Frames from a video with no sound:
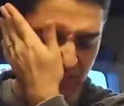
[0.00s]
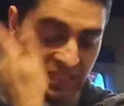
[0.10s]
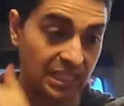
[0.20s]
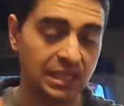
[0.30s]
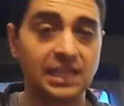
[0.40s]
He
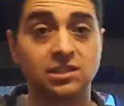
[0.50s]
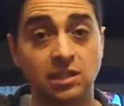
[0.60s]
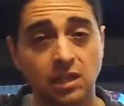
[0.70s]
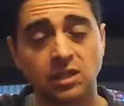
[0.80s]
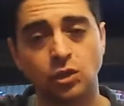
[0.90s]
collects a
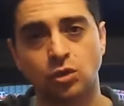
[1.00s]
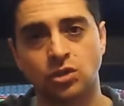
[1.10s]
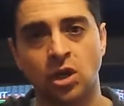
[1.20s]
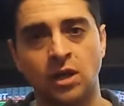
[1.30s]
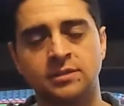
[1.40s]
lot of the old
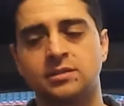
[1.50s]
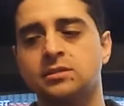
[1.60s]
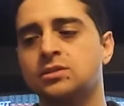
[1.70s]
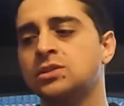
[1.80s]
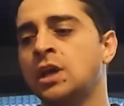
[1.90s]

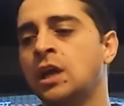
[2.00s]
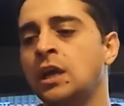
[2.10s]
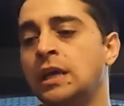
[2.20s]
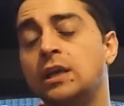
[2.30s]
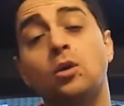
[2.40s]
consoles.
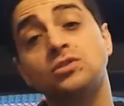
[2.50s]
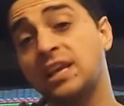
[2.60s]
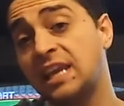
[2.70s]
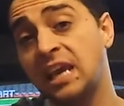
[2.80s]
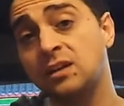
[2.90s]
He goes, I
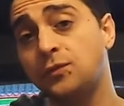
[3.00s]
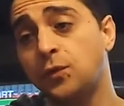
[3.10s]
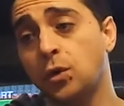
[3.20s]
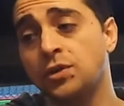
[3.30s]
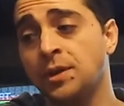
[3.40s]
can't
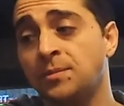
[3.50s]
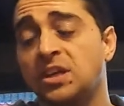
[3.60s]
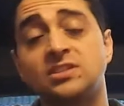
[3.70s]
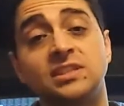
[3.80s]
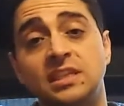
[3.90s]
afford them
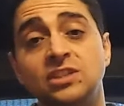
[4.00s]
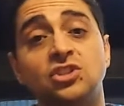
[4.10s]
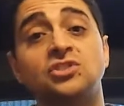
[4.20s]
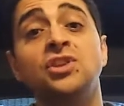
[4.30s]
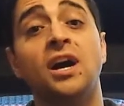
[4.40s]
because he
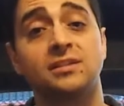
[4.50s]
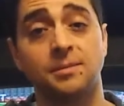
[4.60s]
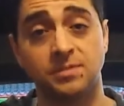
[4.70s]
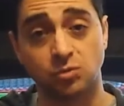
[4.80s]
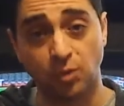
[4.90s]
just knocked up
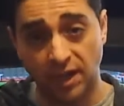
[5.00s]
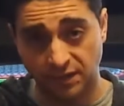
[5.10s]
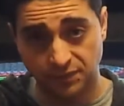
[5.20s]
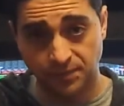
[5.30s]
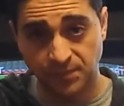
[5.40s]
his
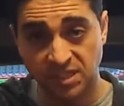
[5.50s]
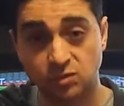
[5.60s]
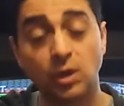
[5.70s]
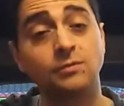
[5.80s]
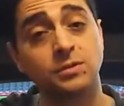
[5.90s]
wife. His
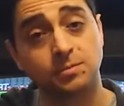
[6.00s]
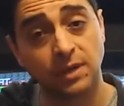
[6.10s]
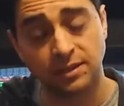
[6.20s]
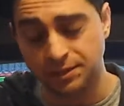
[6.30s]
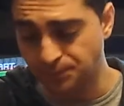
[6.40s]
wife was
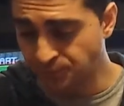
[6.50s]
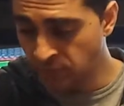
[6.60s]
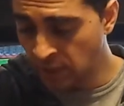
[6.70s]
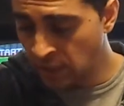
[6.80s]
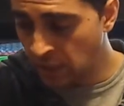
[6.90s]
pregnant.
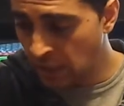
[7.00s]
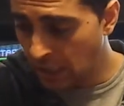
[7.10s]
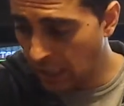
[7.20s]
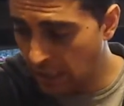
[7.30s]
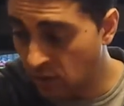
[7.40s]

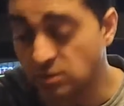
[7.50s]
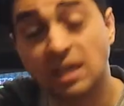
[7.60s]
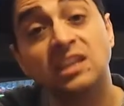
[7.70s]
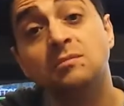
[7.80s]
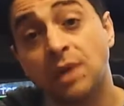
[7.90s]
And he goes, I
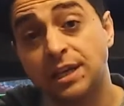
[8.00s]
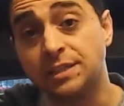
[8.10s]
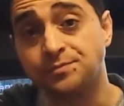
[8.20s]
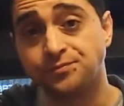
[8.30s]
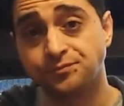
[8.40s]
need money.